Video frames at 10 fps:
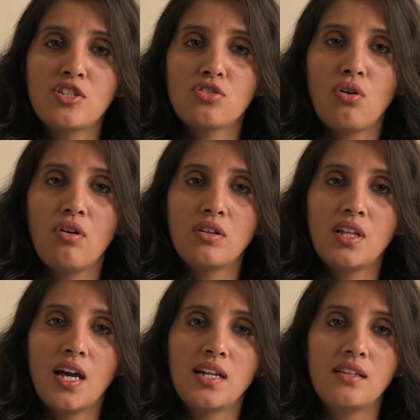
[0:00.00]
saw
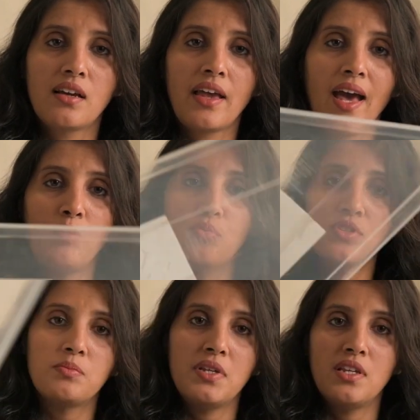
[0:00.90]
that the cap
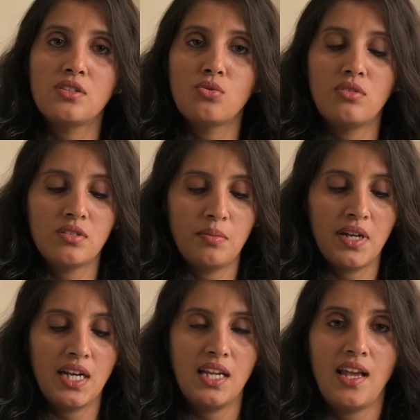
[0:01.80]
was being sold
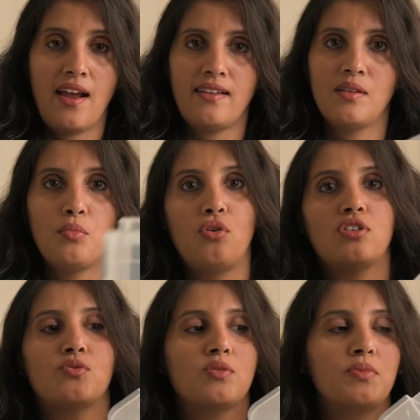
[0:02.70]
separately and the
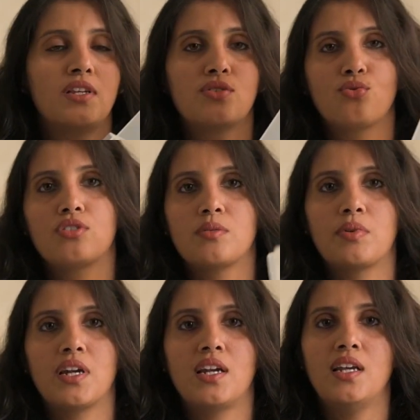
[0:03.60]
box was being sold
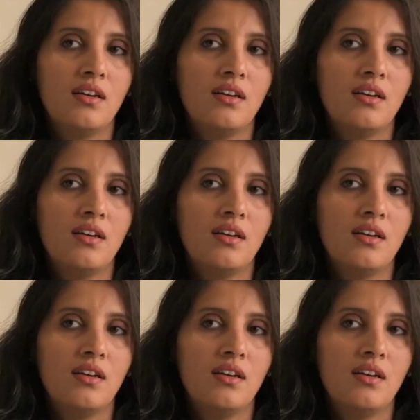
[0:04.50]
separately.